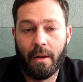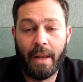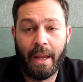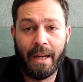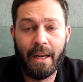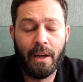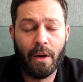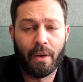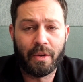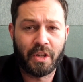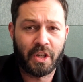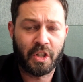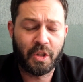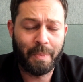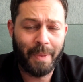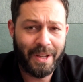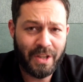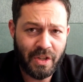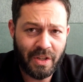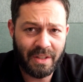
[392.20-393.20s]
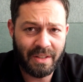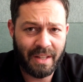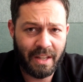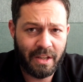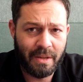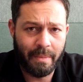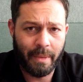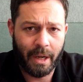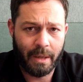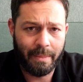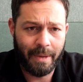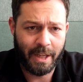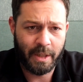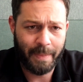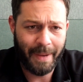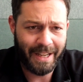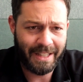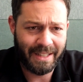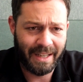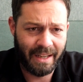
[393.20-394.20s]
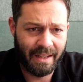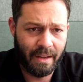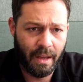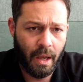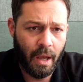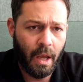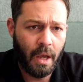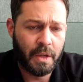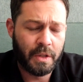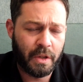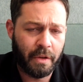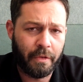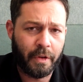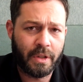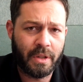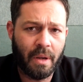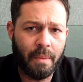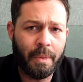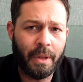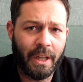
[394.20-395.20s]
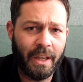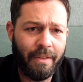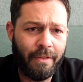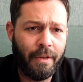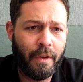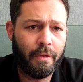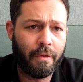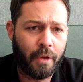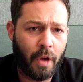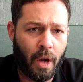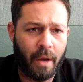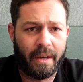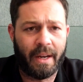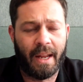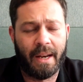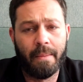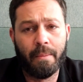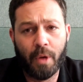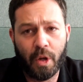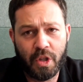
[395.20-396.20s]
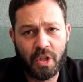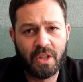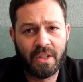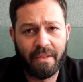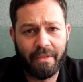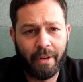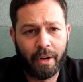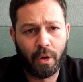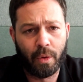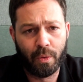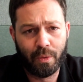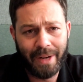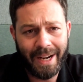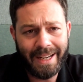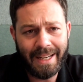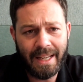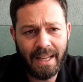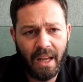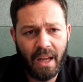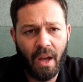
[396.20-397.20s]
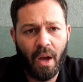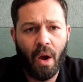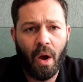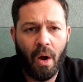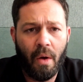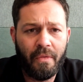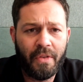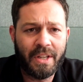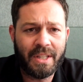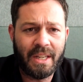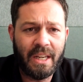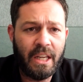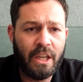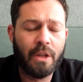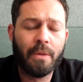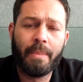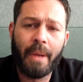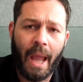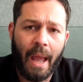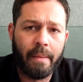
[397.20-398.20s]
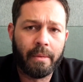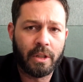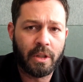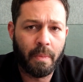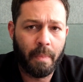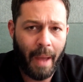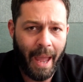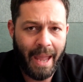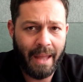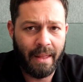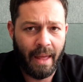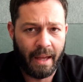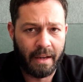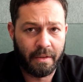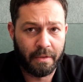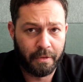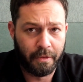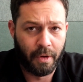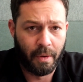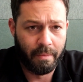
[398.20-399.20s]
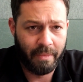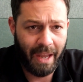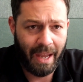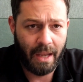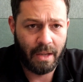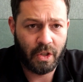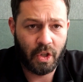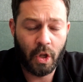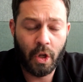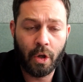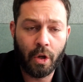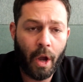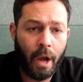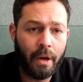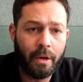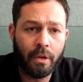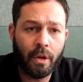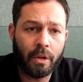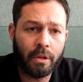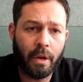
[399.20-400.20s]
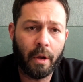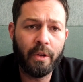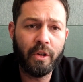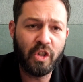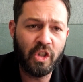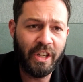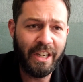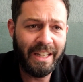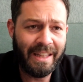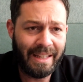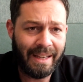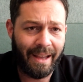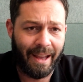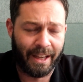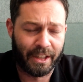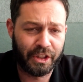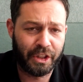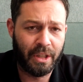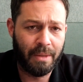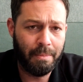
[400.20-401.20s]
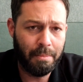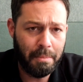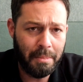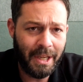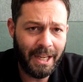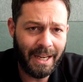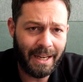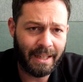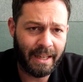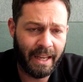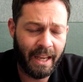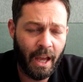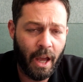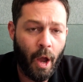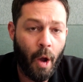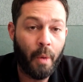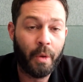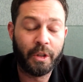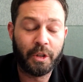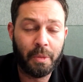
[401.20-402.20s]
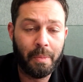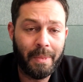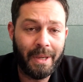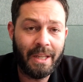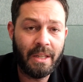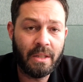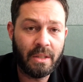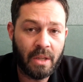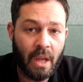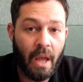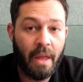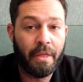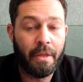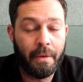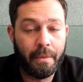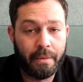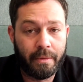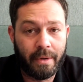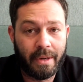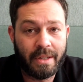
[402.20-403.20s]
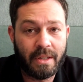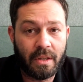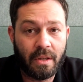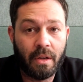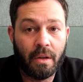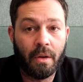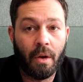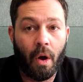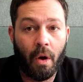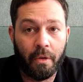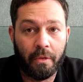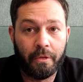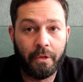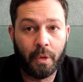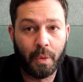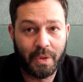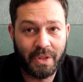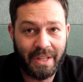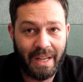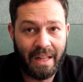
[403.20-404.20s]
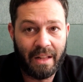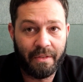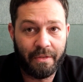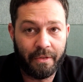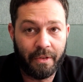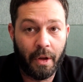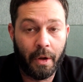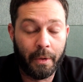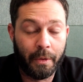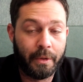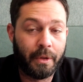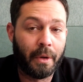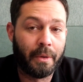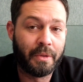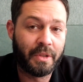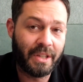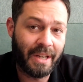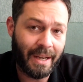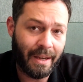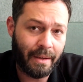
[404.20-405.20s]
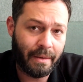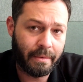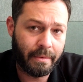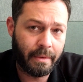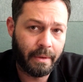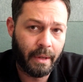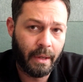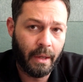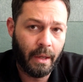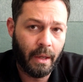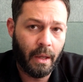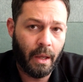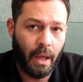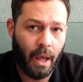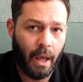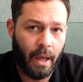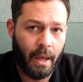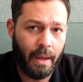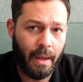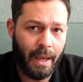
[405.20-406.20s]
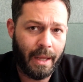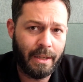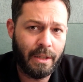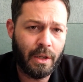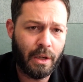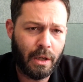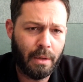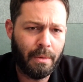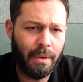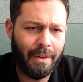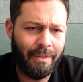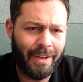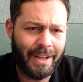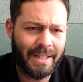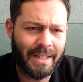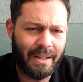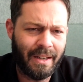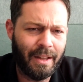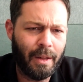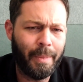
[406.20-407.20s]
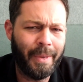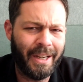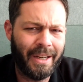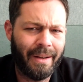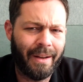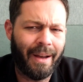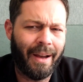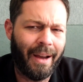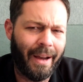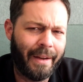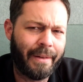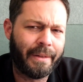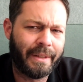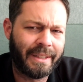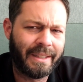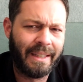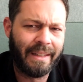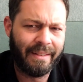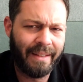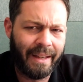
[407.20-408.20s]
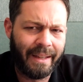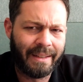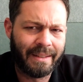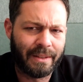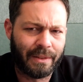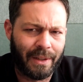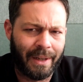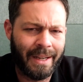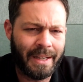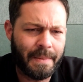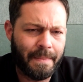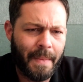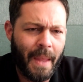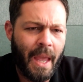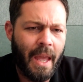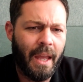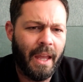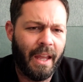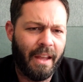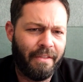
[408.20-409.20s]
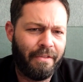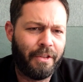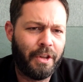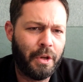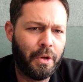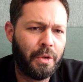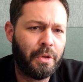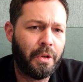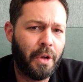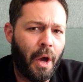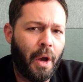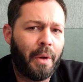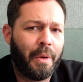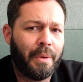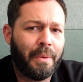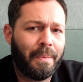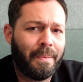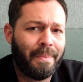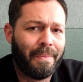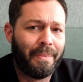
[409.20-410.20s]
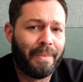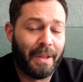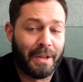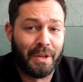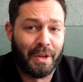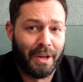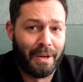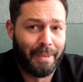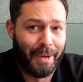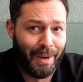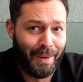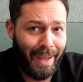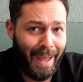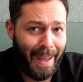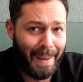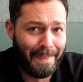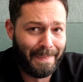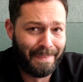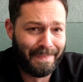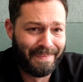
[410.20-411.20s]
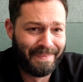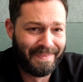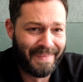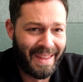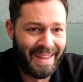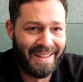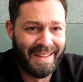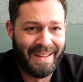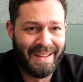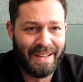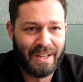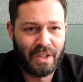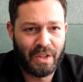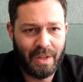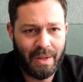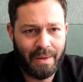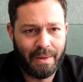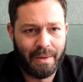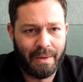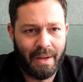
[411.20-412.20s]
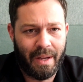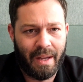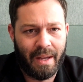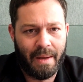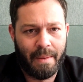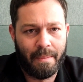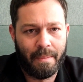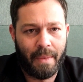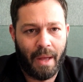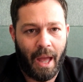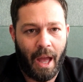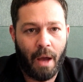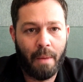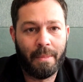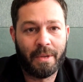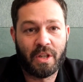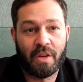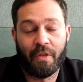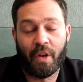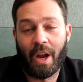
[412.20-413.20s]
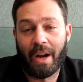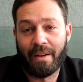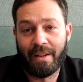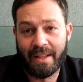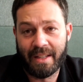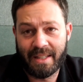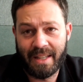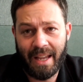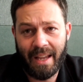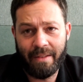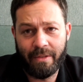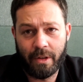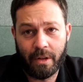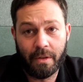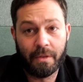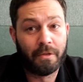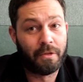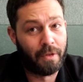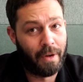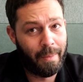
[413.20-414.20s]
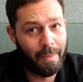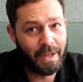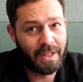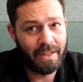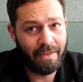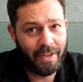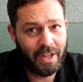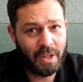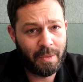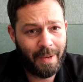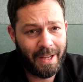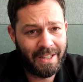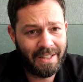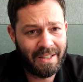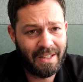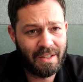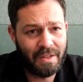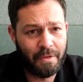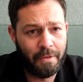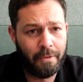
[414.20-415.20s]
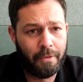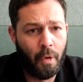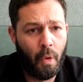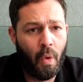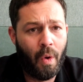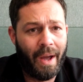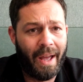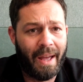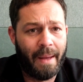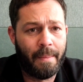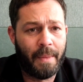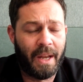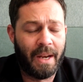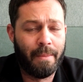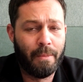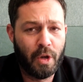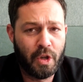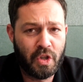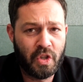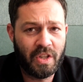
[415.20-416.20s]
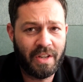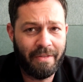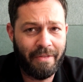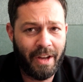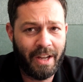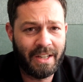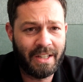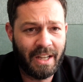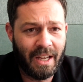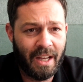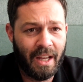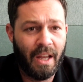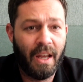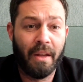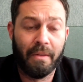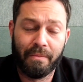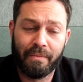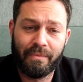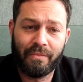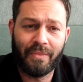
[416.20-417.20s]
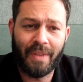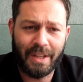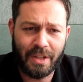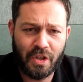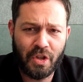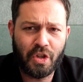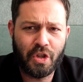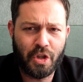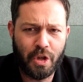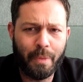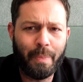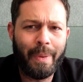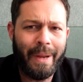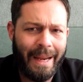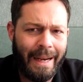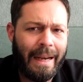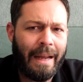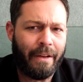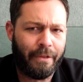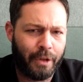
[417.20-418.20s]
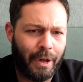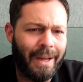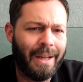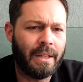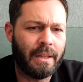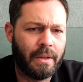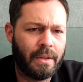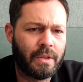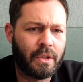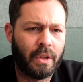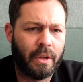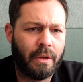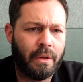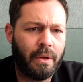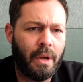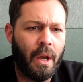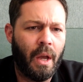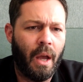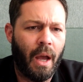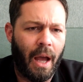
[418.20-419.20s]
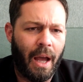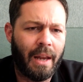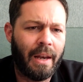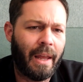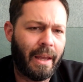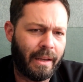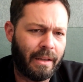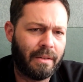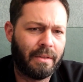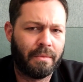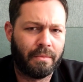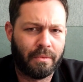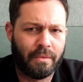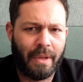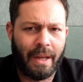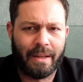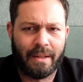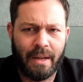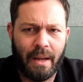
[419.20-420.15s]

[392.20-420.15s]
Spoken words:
any large expenses that you might be expecting. So for example, if you've got an emergency fund already, obviously you'd be able to pay that from there. So you're not going to need the cash immediately, which means the risk of yourself goes down. And you can invest in a little bit high risky things, right? If you know that you're going to be okay. So how much have you currently saved? 3 months of expenses for an emergency fund. That should be enough, right? So I like that